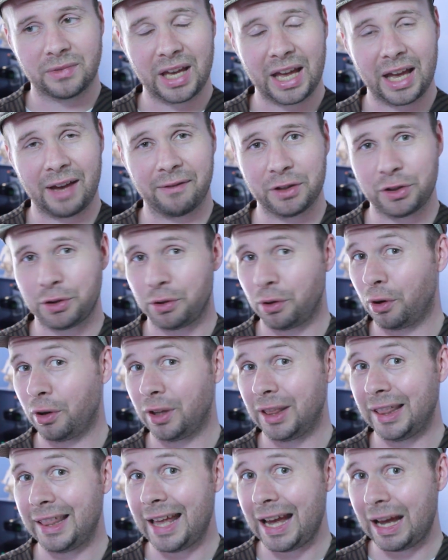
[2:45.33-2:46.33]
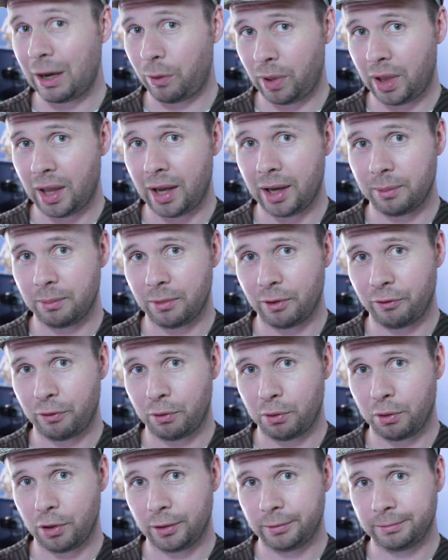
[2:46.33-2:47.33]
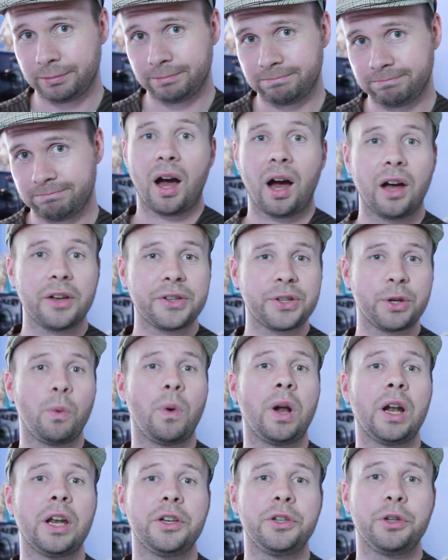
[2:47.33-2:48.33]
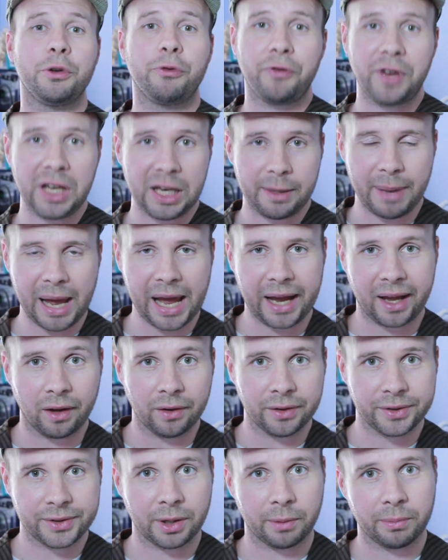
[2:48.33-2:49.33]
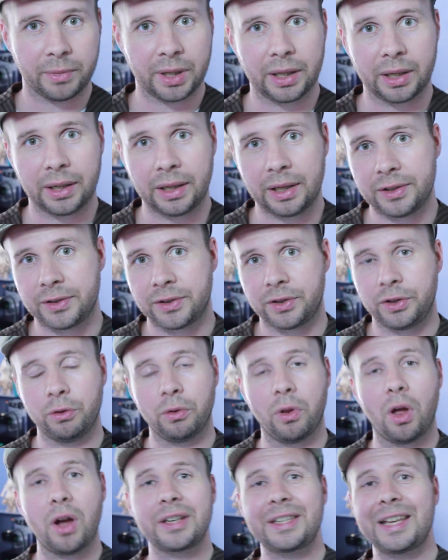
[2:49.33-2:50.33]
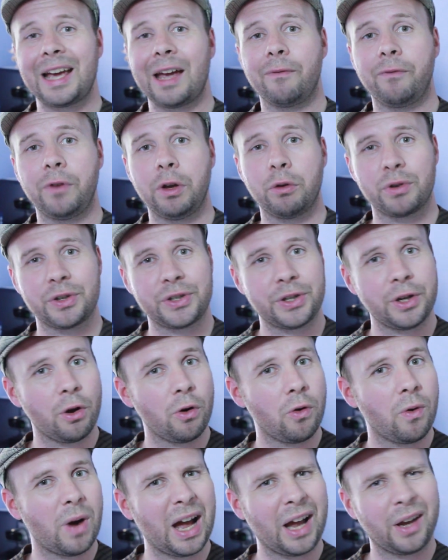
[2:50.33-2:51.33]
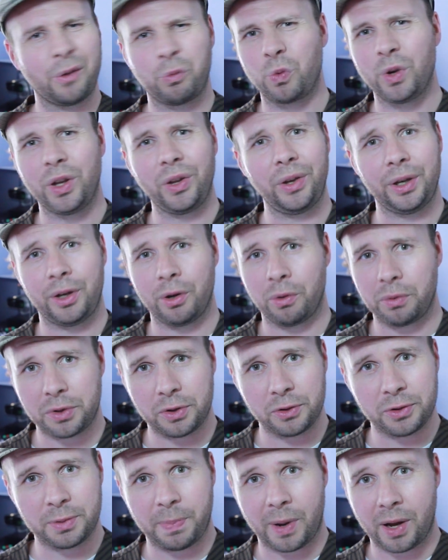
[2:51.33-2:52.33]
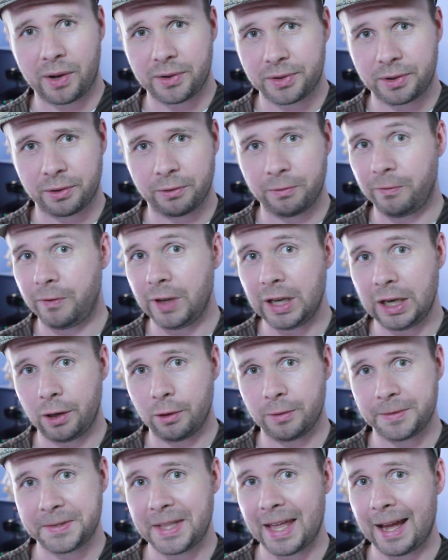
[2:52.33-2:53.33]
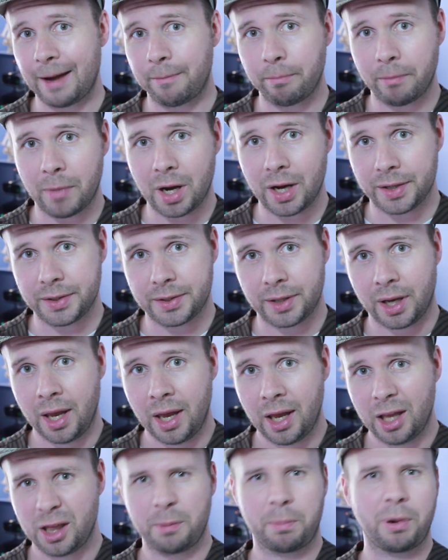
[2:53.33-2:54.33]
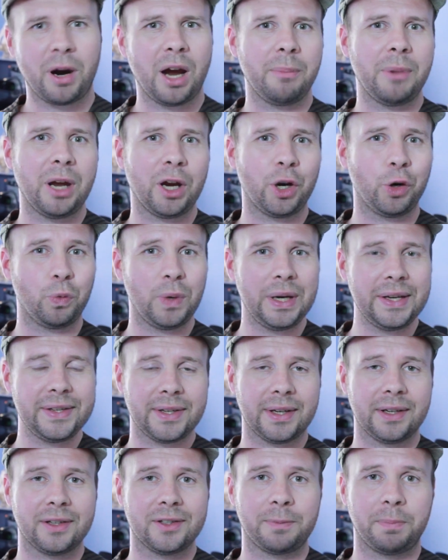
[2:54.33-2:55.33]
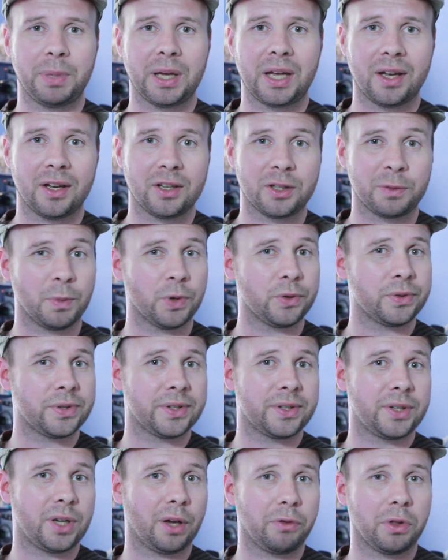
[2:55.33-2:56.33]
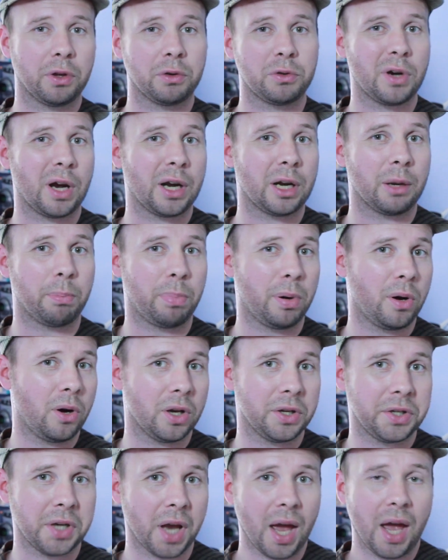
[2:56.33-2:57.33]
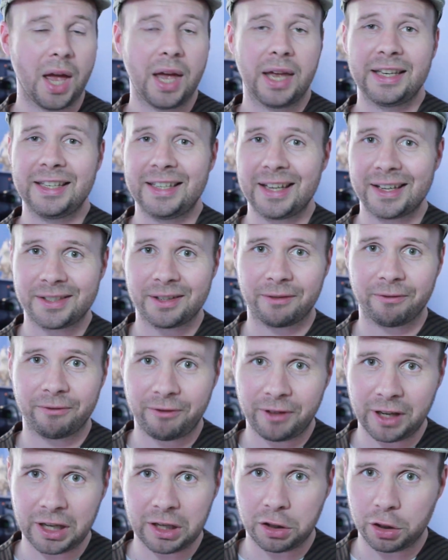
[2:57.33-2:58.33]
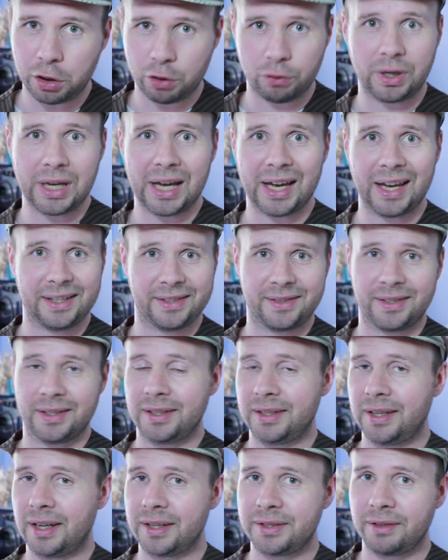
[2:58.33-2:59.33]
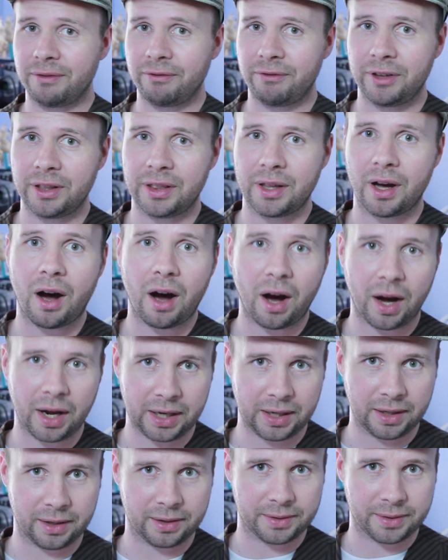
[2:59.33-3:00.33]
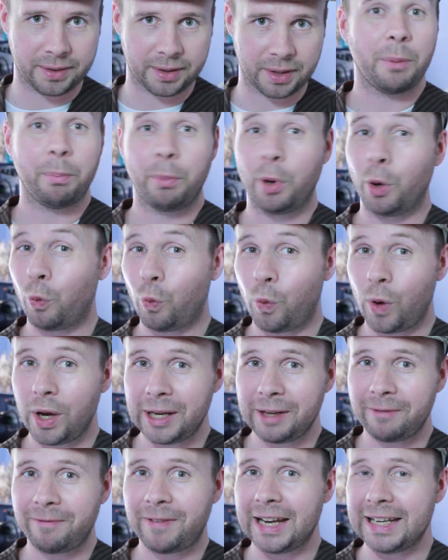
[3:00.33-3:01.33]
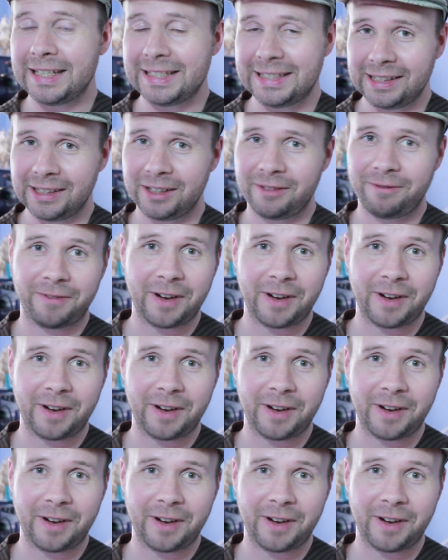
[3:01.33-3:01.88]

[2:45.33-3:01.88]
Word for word: Haven't you heard that line before? I also wanted your feedback on something. As you longtime viewers know, I really don't do sponsored videos that much. The primary reason is because most of the stuff they're trying to push doesn't fit you guys. It doesn't fit the audience. But what if I did